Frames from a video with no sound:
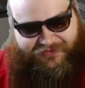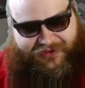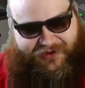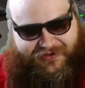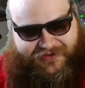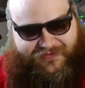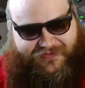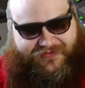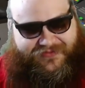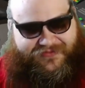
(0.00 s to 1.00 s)
We lost him.
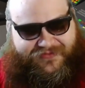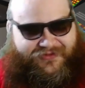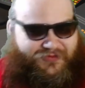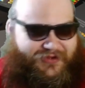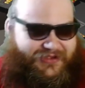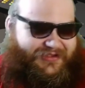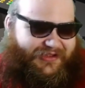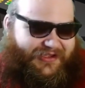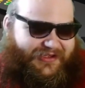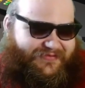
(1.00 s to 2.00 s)
Which means he's
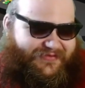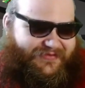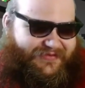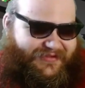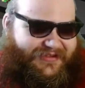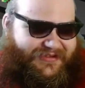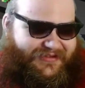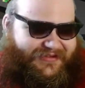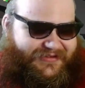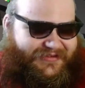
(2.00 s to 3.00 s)
alive.
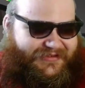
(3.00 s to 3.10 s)
Haha.